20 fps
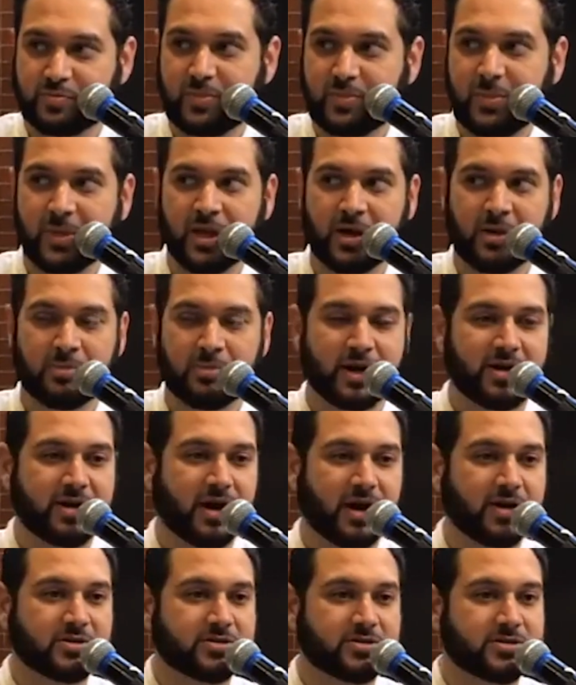But in our
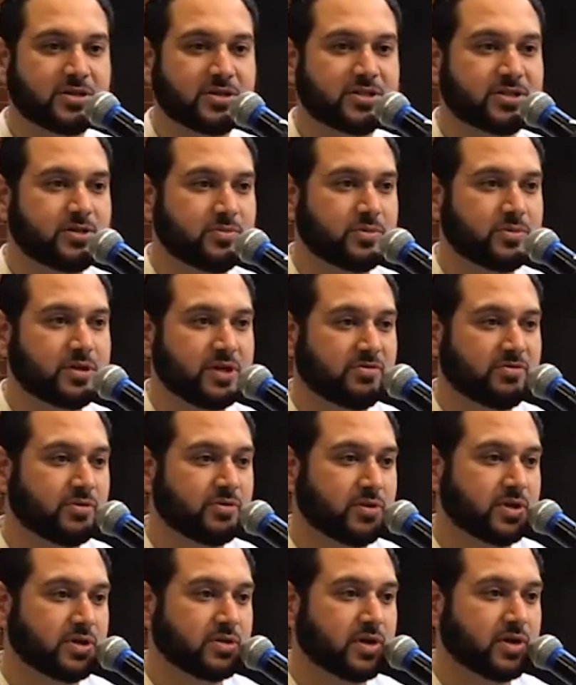tradition, we never really
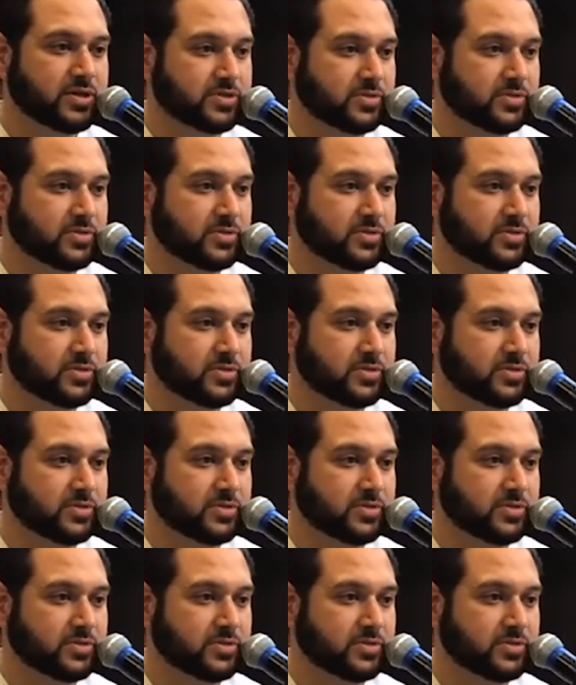graduate.